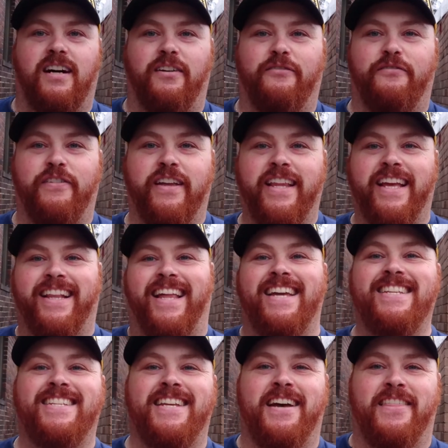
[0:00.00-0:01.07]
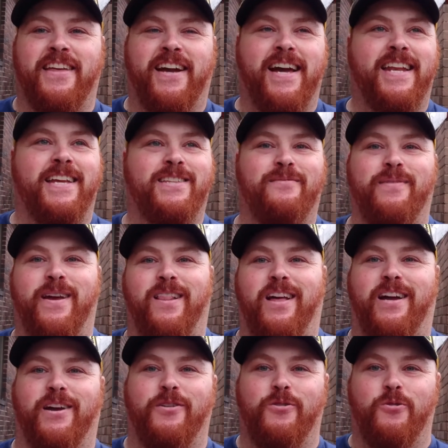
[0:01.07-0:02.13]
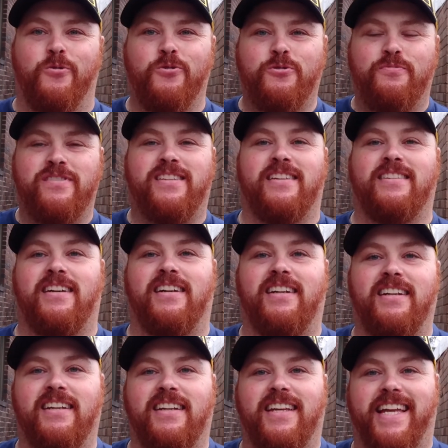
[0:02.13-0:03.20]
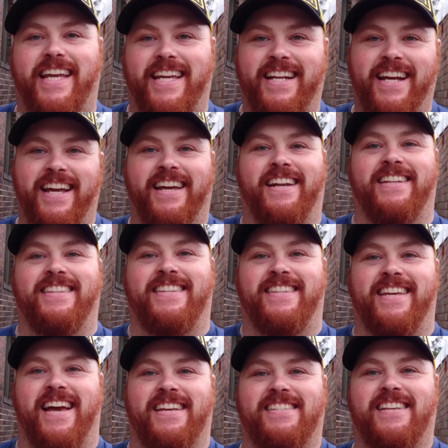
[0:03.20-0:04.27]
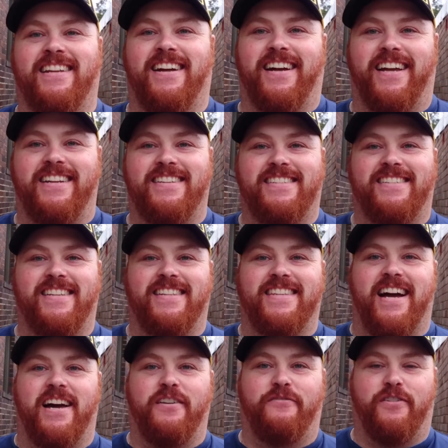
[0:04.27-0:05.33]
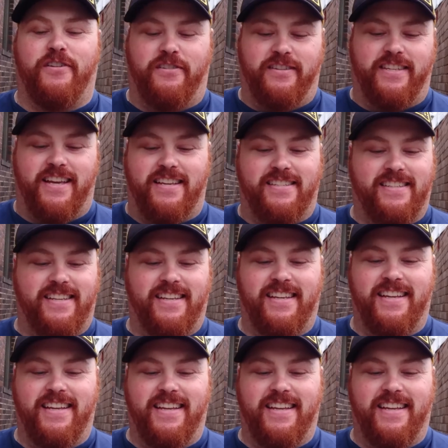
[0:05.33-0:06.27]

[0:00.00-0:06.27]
I'm feeling lazy. I think I need to be like a news presenter, and I get a desk and I can just sit down in front of the desk.